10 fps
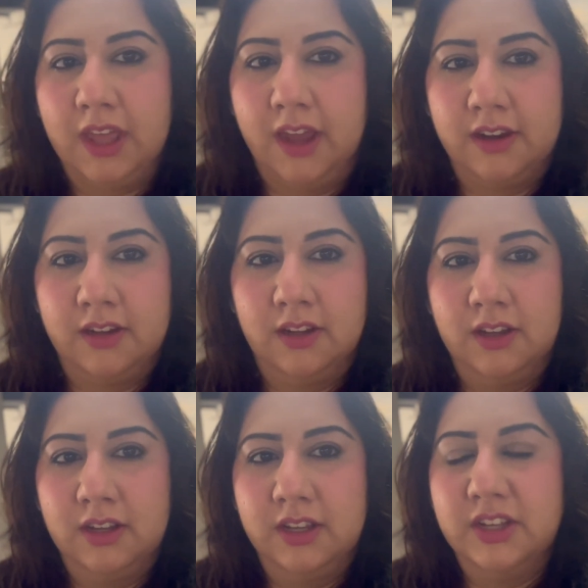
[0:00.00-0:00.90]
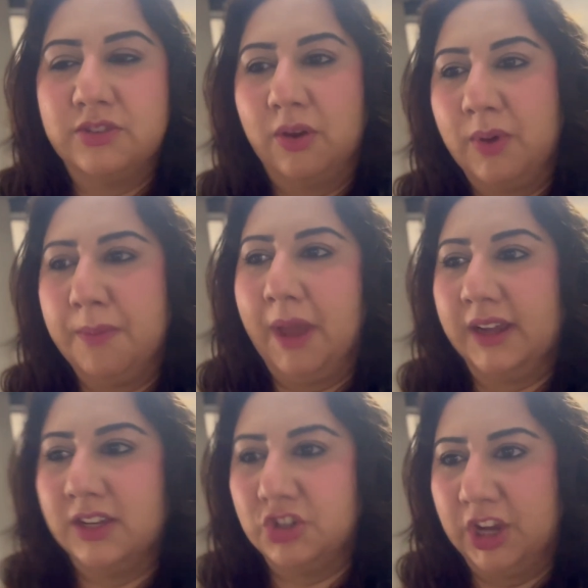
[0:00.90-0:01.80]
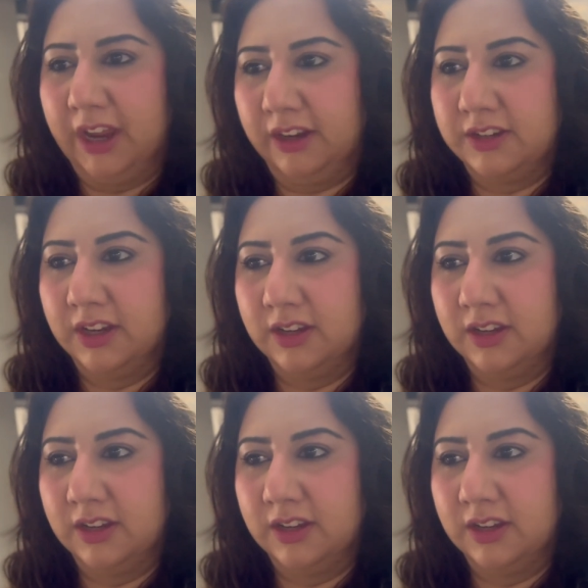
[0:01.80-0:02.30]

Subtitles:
that. So I went back and checked,